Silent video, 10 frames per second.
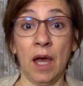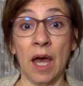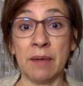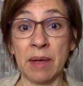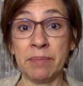
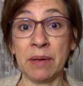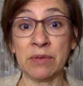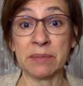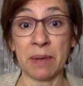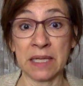I might be
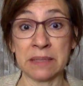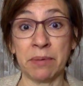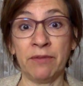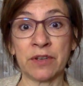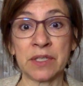
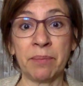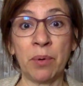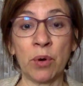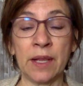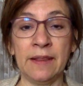responsible for
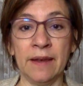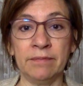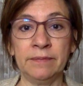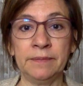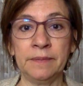supporting
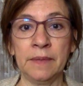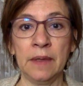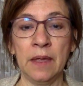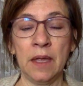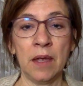them,
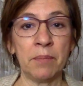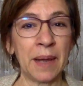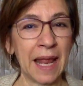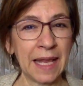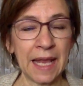
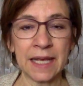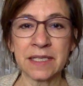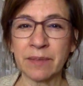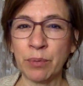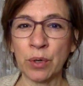but I can't
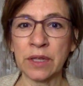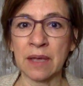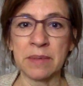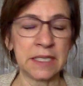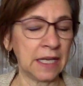support
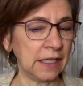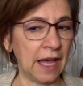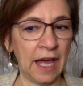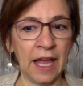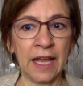them until
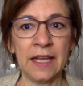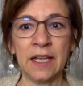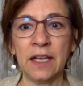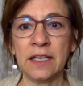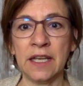I
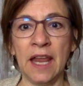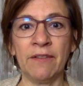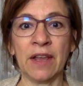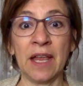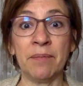
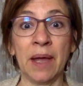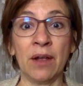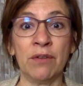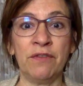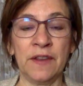navigate my
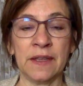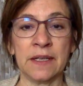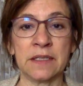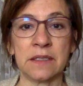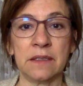own
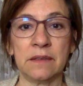feelings.